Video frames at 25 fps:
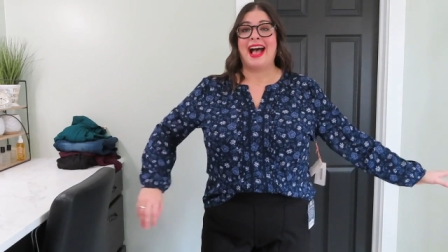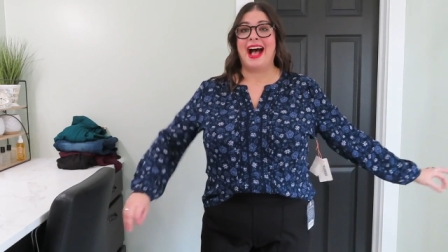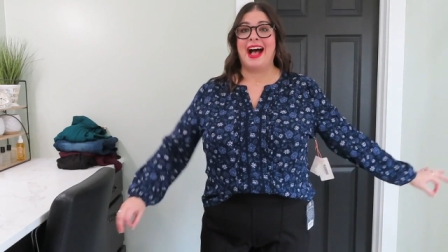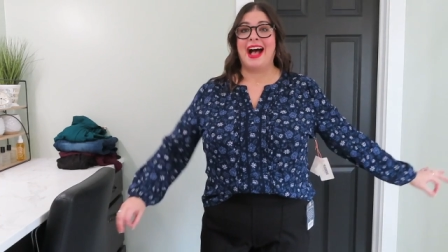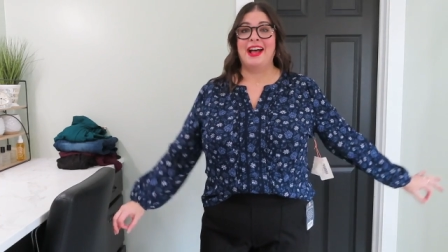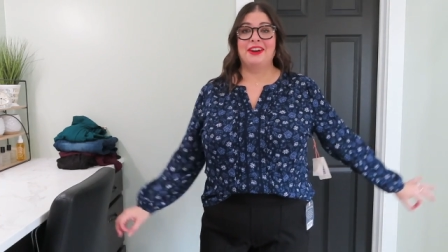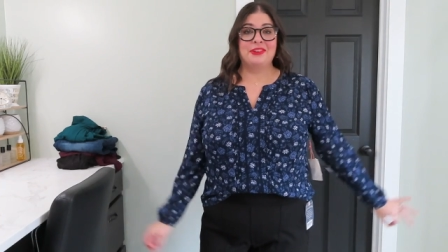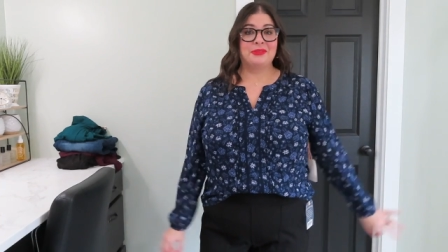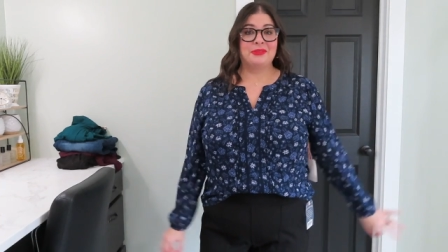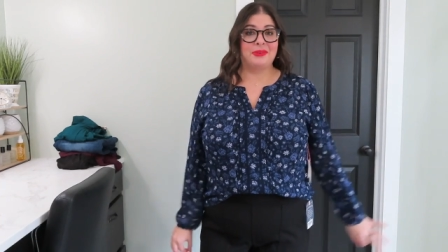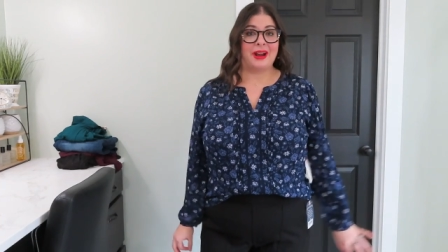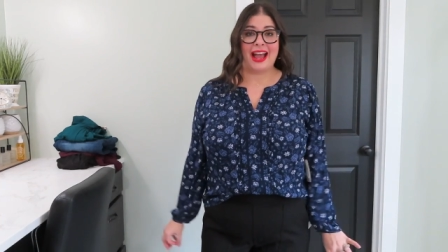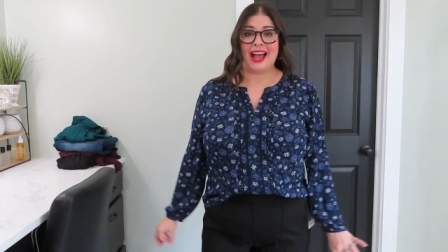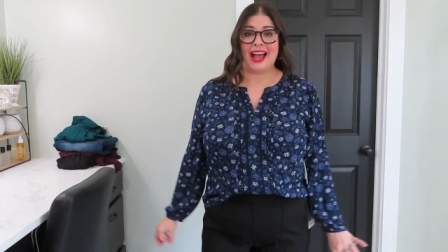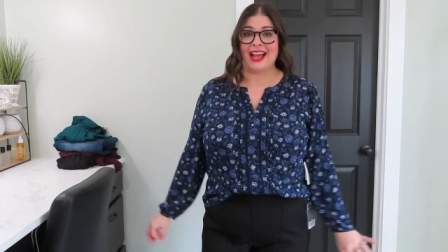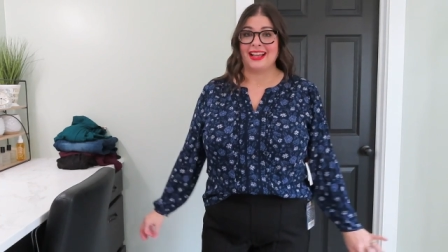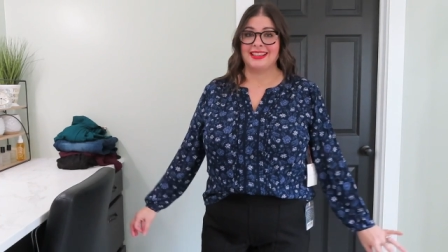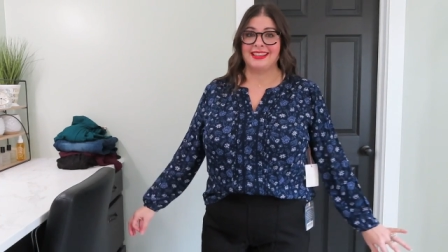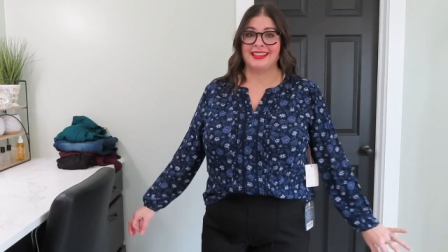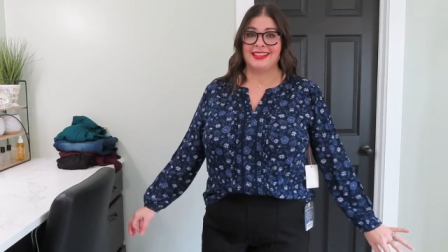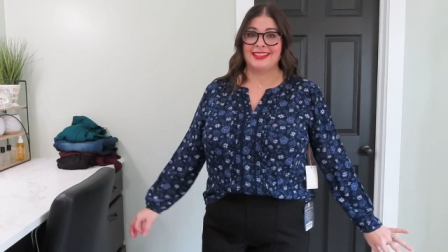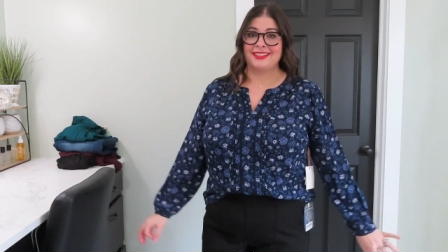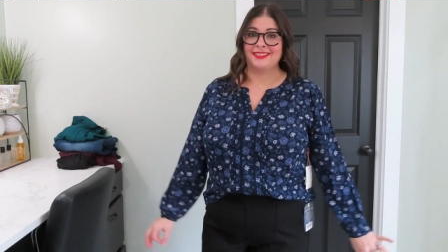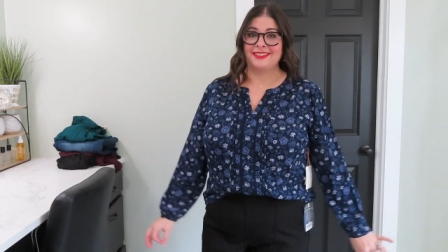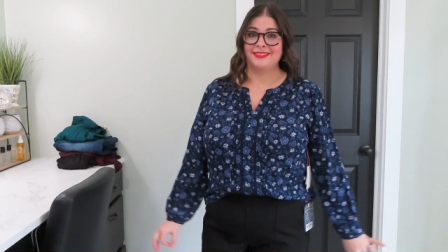On a
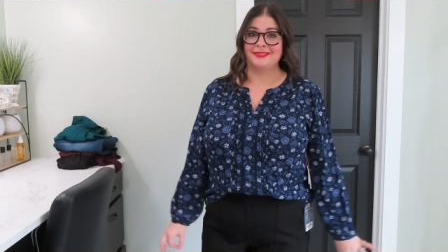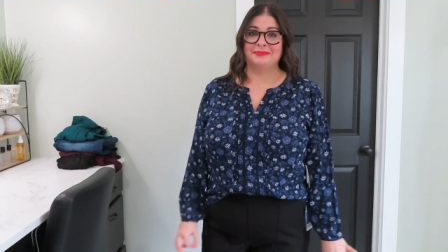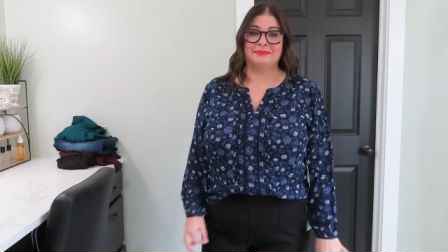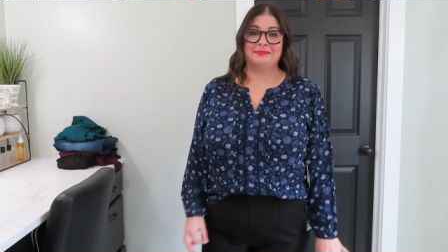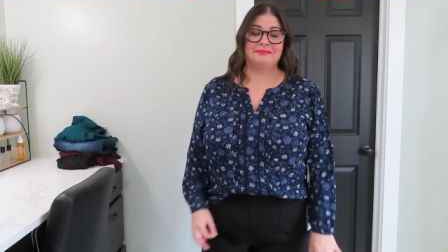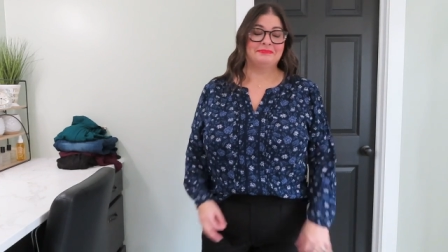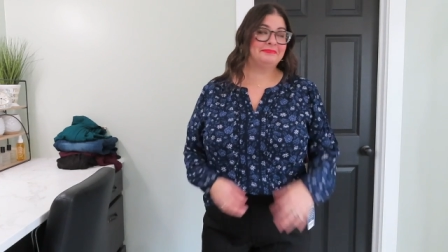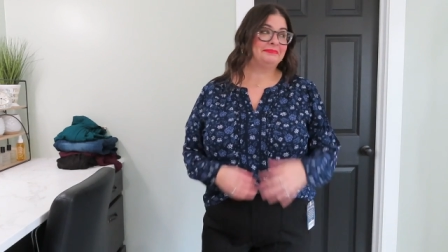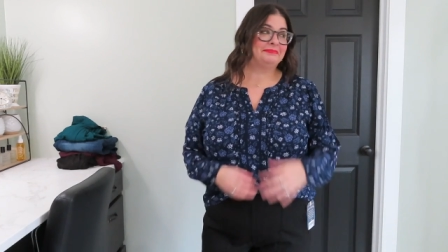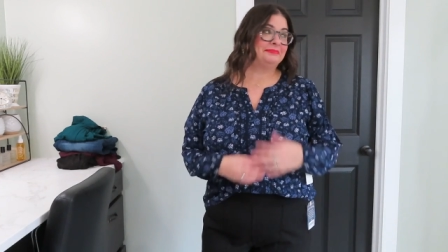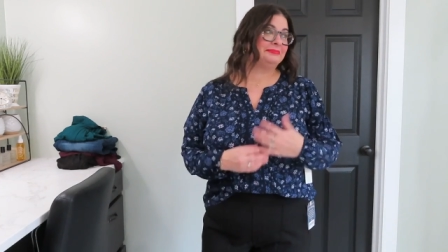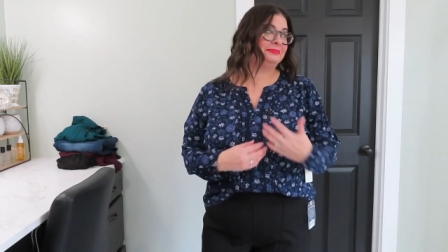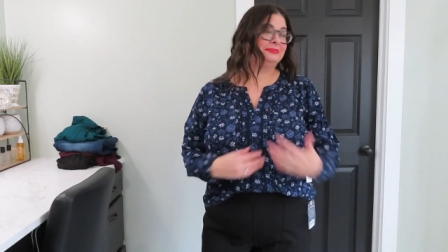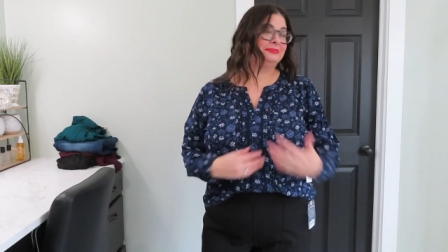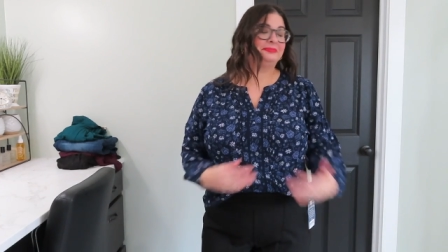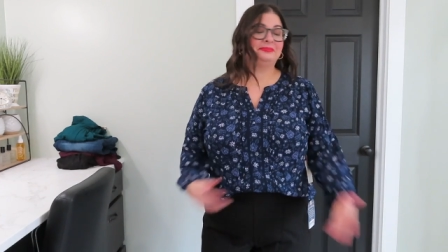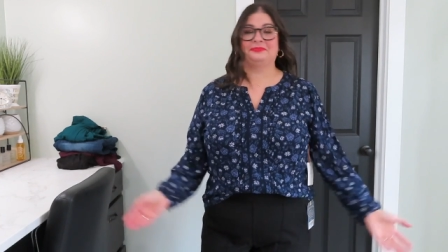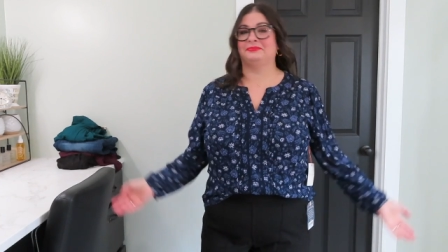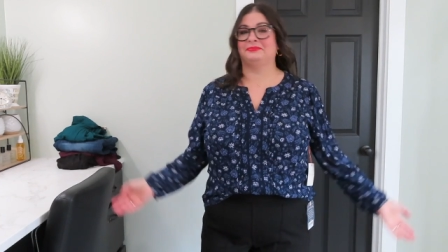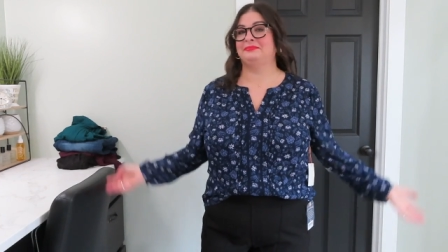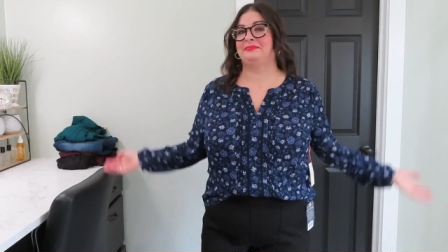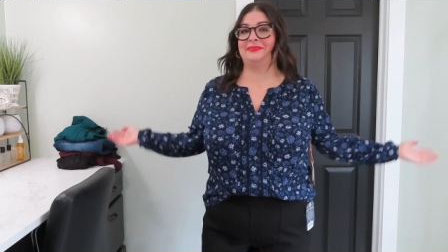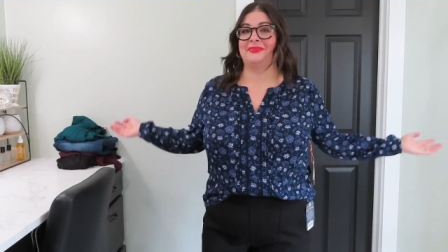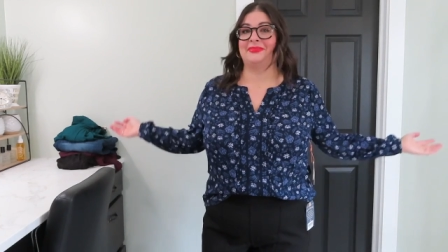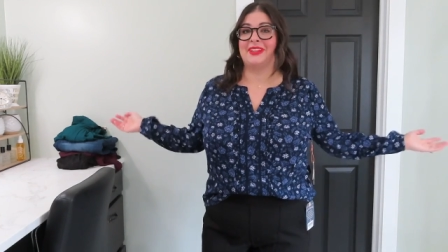rack,
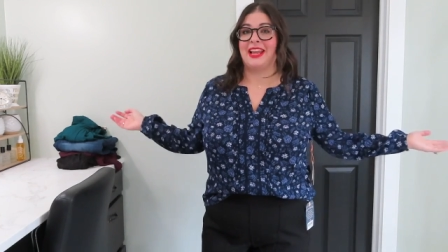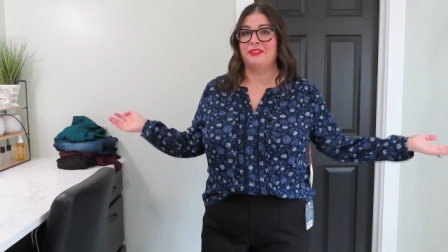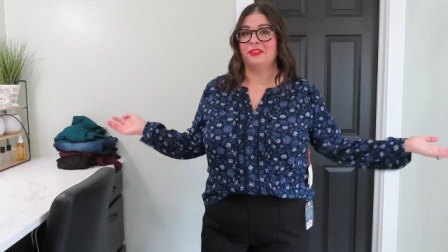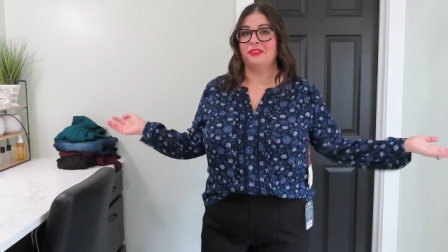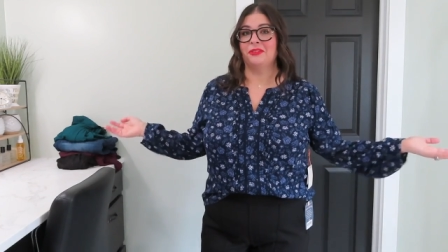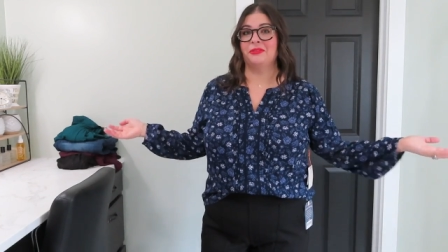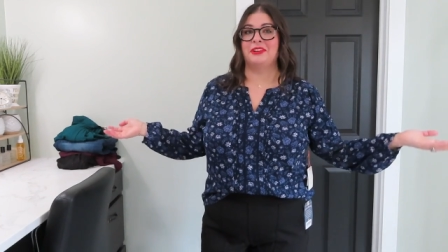never